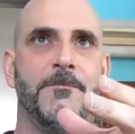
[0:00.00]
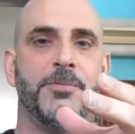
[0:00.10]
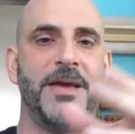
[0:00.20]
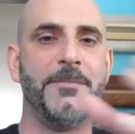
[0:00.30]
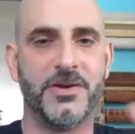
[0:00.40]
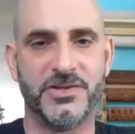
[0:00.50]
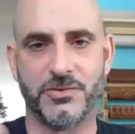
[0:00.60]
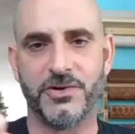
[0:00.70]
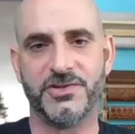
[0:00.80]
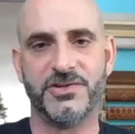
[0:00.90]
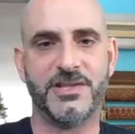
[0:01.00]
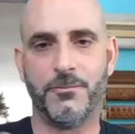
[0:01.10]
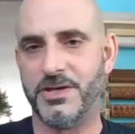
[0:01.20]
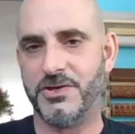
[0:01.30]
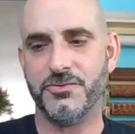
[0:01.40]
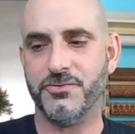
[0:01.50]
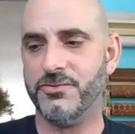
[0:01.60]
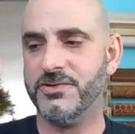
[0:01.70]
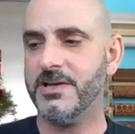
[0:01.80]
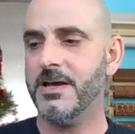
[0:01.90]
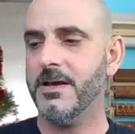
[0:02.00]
primary sources that we use.